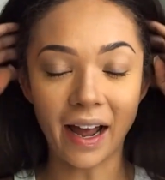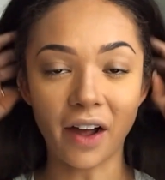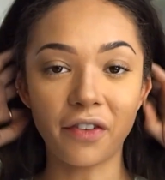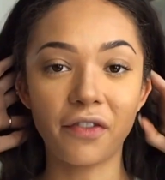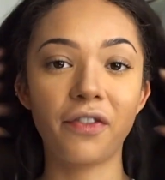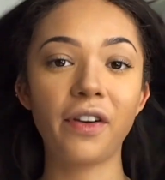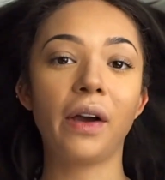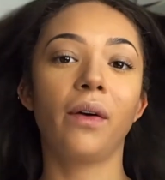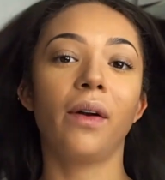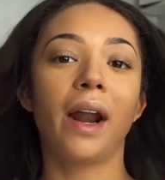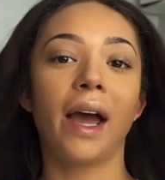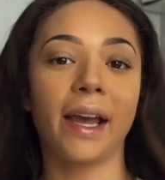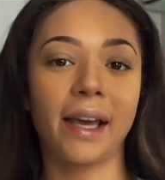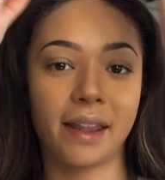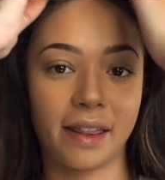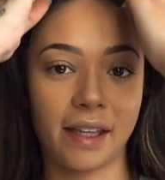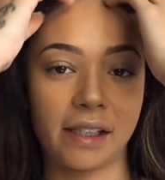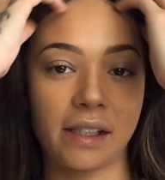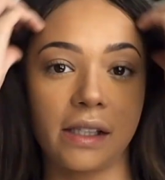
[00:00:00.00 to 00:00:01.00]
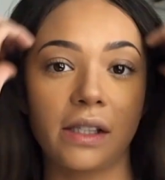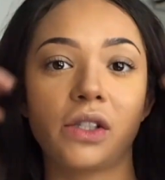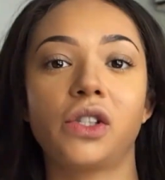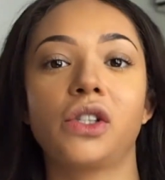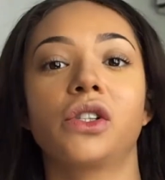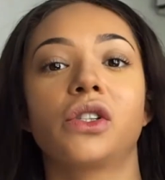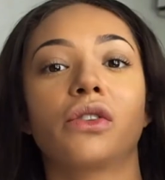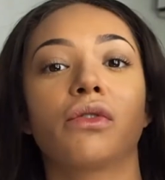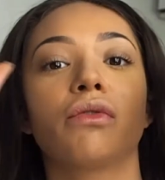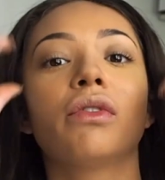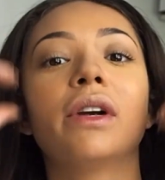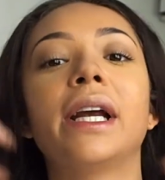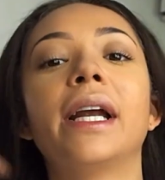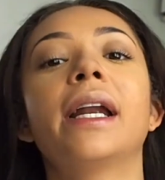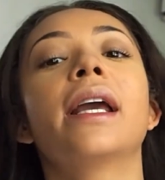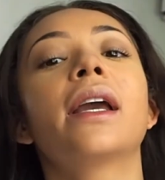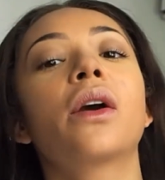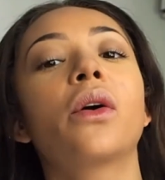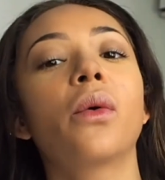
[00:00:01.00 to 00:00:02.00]
I feel like this is just a
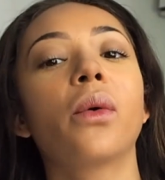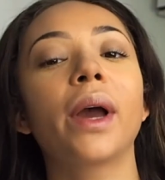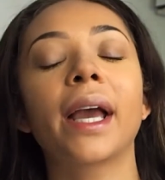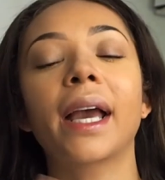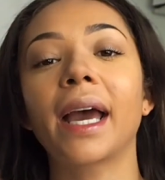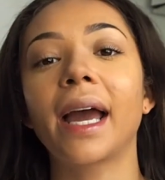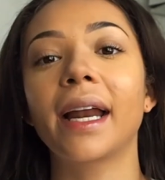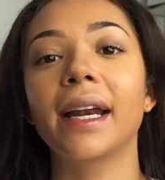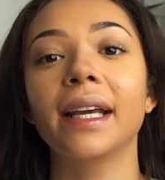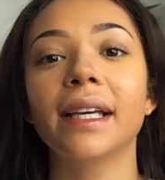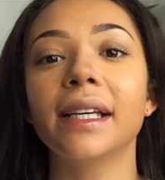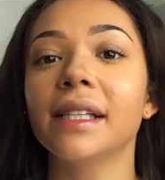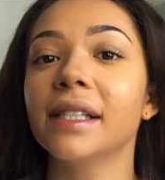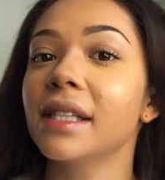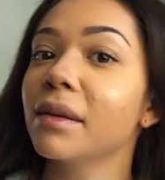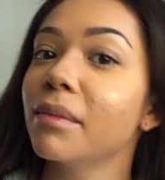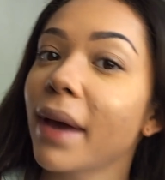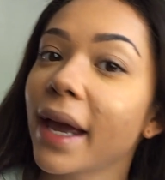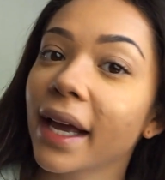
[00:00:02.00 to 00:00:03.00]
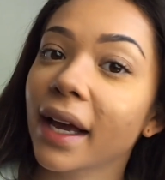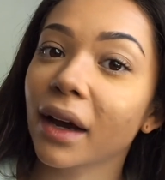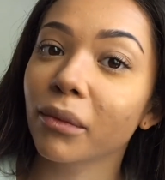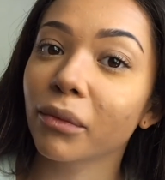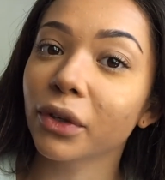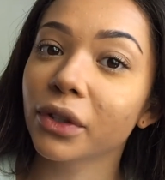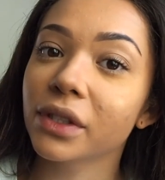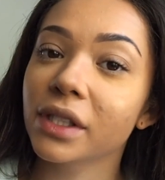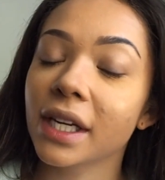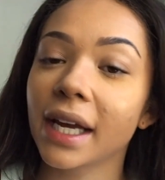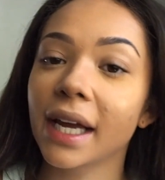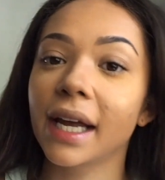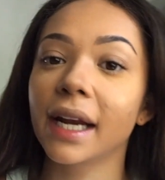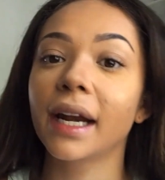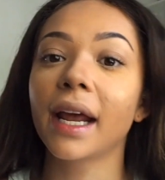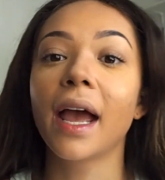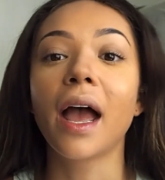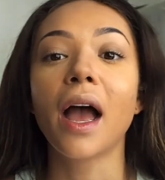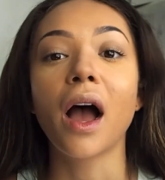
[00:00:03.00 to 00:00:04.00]
really quick and easy makeup routine.